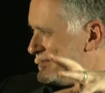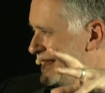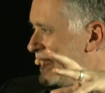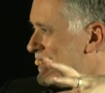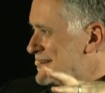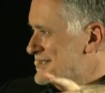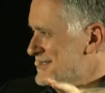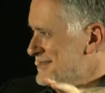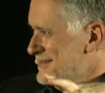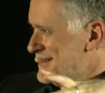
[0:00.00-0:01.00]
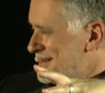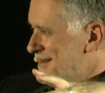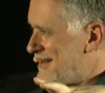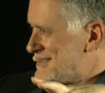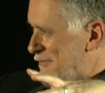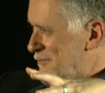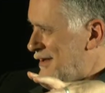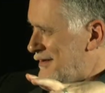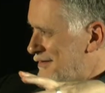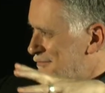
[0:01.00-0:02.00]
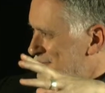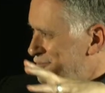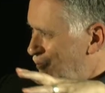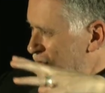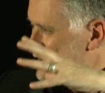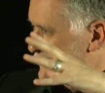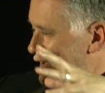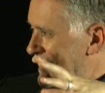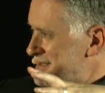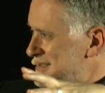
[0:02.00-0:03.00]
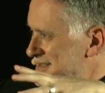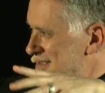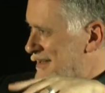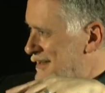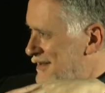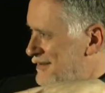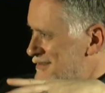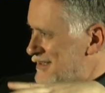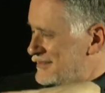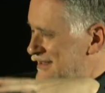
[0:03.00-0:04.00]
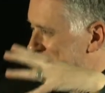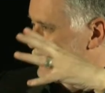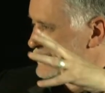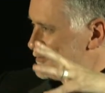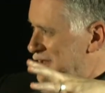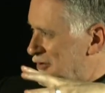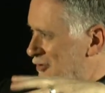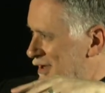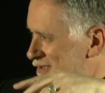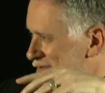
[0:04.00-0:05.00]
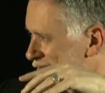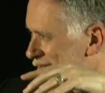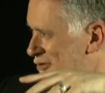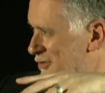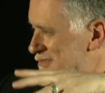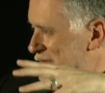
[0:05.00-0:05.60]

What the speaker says: the American Wild West culture, and some dialogues are quite alike